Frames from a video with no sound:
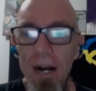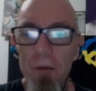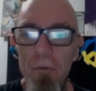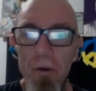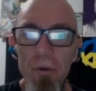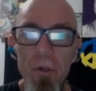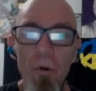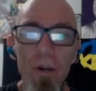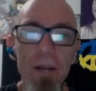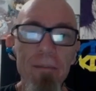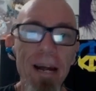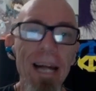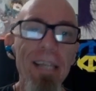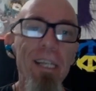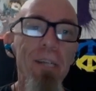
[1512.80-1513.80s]
we were talking
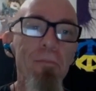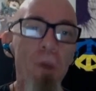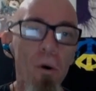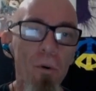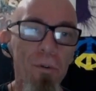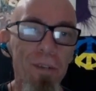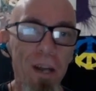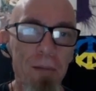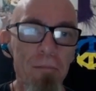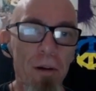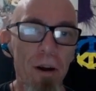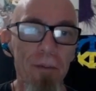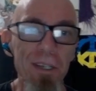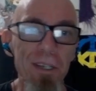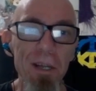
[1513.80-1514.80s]
about a small number
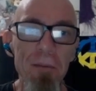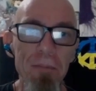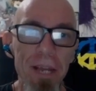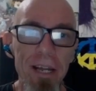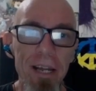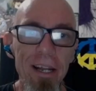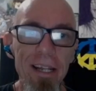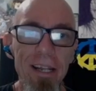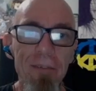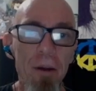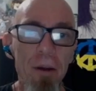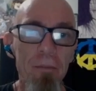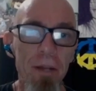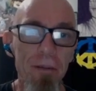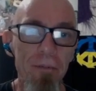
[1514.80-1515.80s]
of something in the
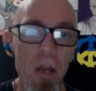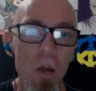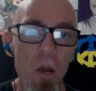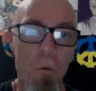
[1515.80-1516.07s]
affirmative.